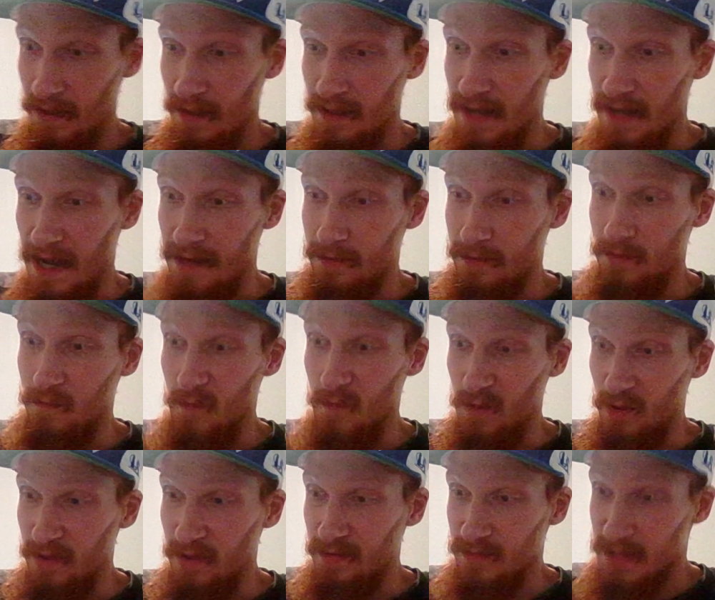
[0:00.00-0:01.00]
Kyren
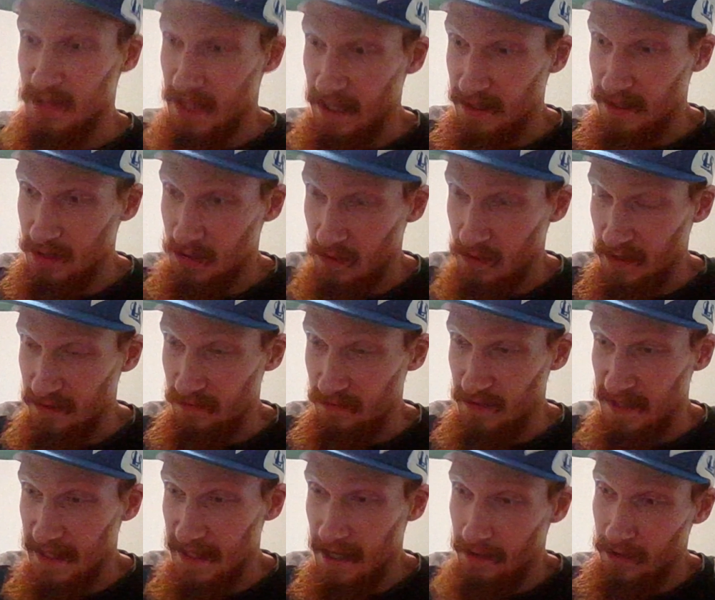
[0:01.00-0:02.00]
Williams had 23
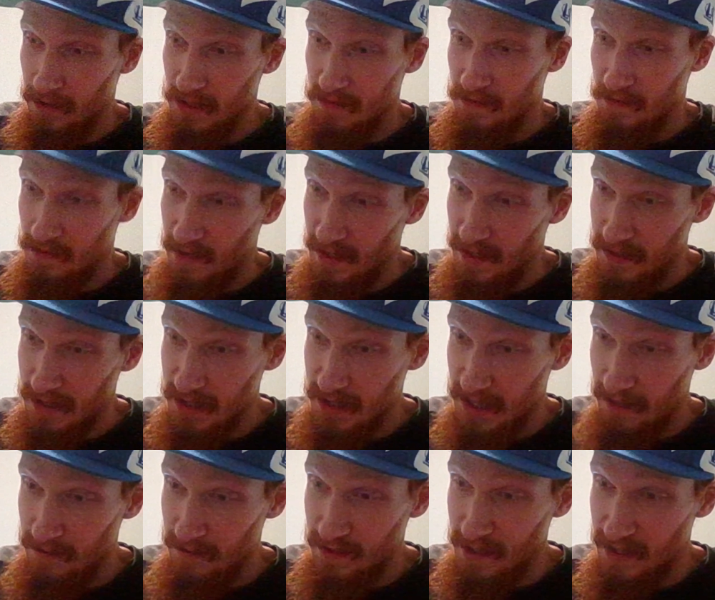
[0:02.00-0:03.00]
carries for
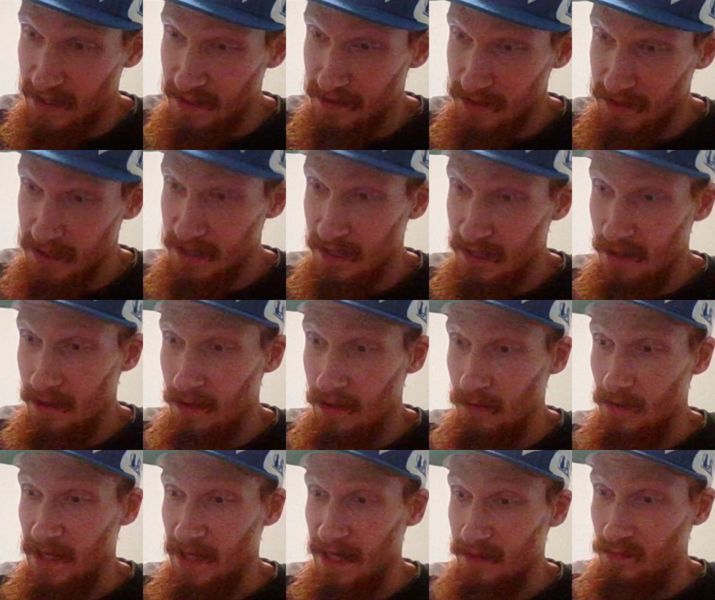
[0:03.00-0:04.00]
97 yards.
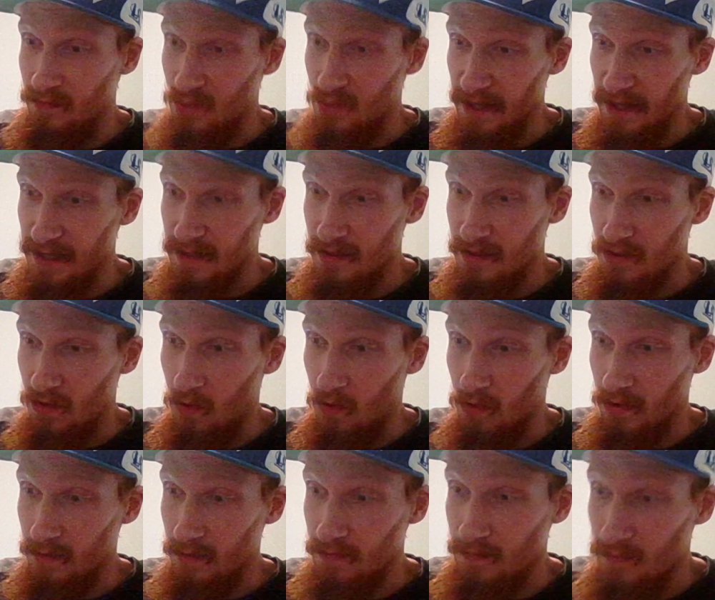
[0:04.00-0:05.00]
We had Blake
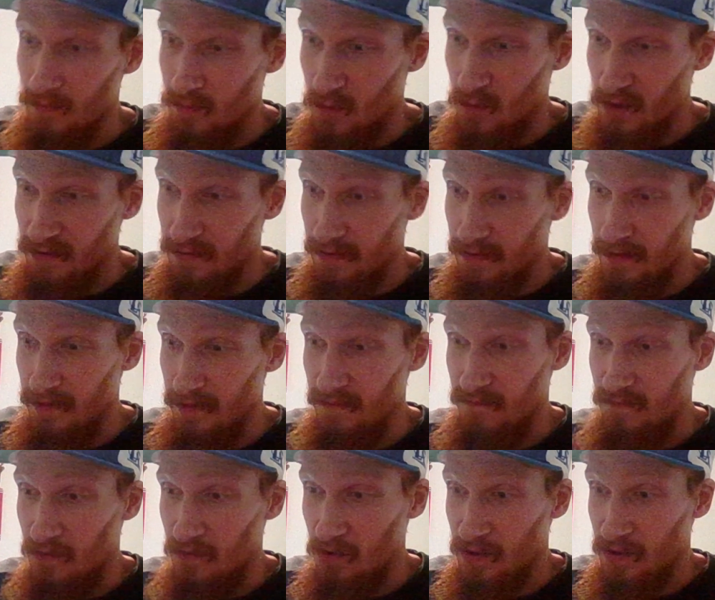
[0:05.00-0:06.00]
Corum with
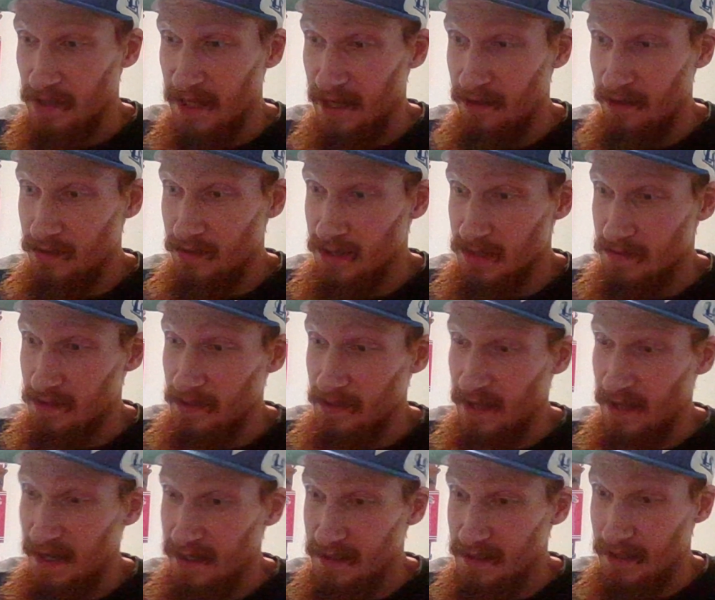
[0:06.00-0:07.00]
4 carries for
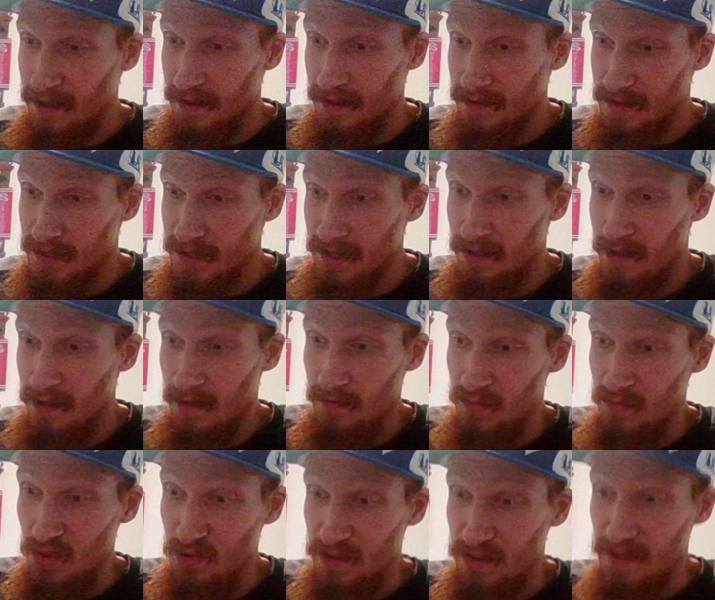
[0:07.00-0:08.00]
9 yards.
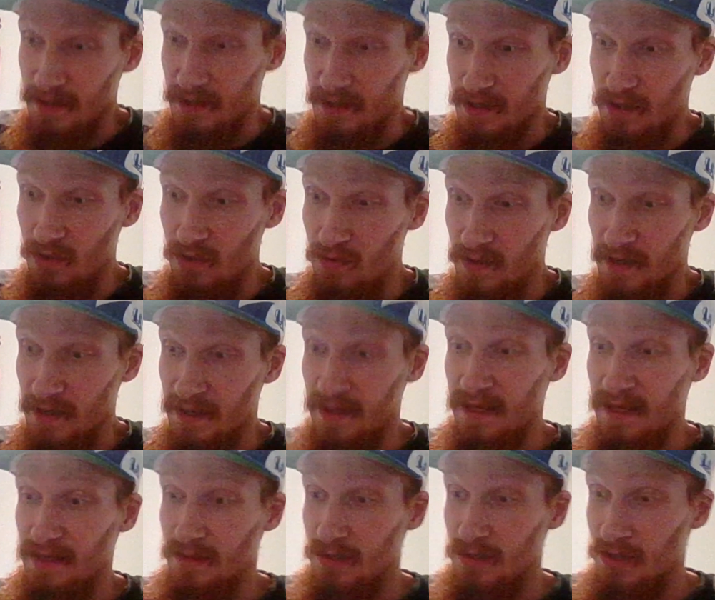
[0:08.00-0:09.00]
Puka Nakua
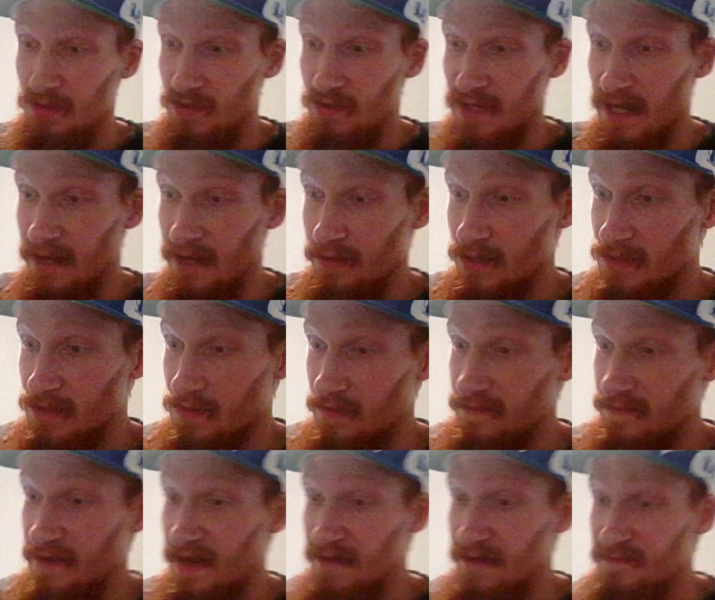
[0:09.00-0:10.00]
had 2 carries for
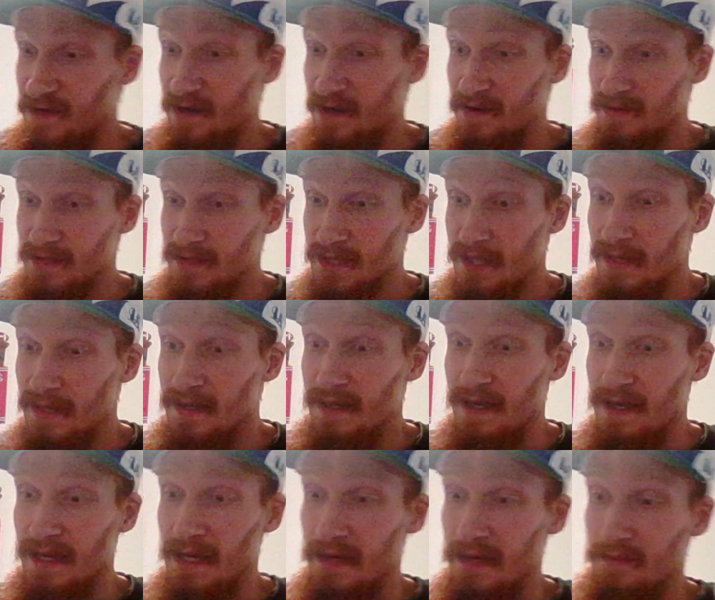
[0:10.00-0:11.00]
5 yards.
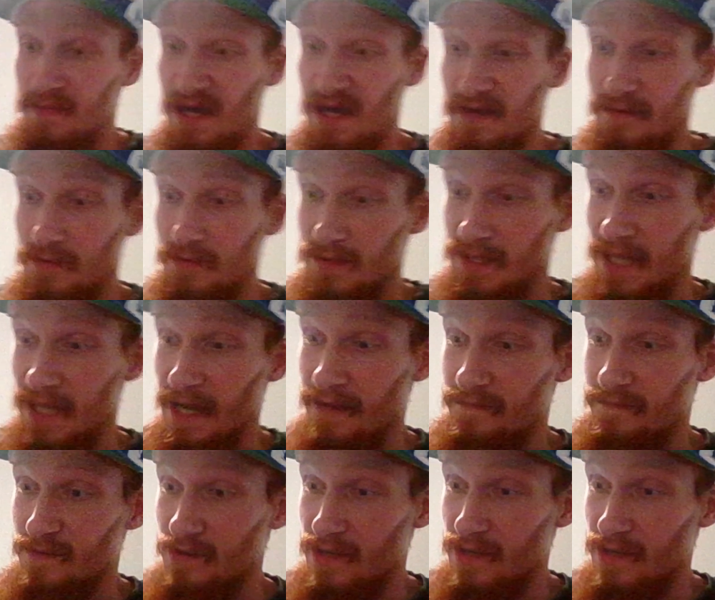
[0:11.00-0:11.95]
And Matthew Stafford